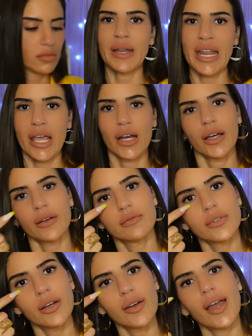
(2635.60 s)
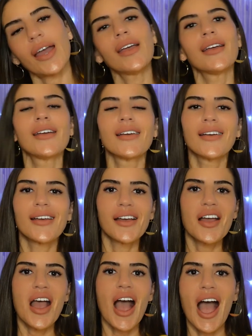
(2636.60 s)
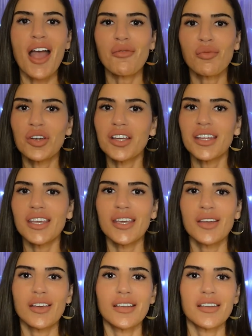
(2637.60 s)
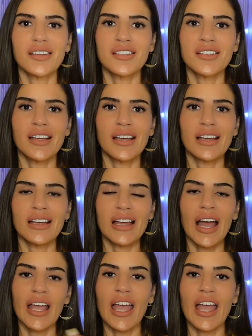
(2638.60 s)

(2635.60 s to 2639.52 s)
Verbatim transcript: nana okay i really I,